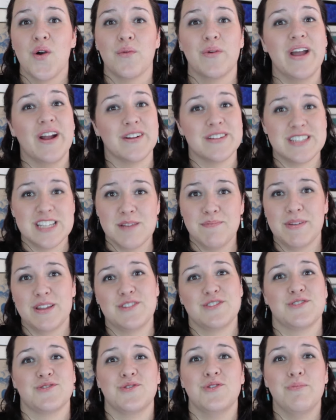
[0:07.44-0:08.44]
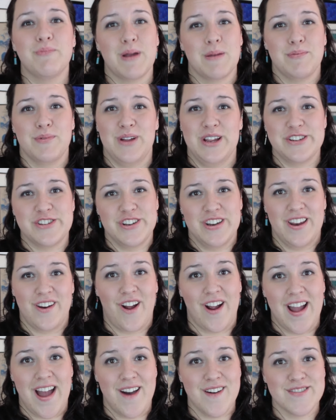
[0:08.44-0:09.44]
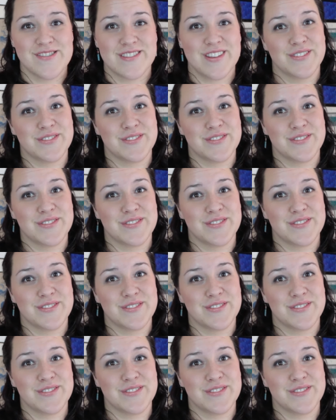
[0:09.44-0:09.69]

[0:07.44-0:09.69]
We are deep into school preparation in our house,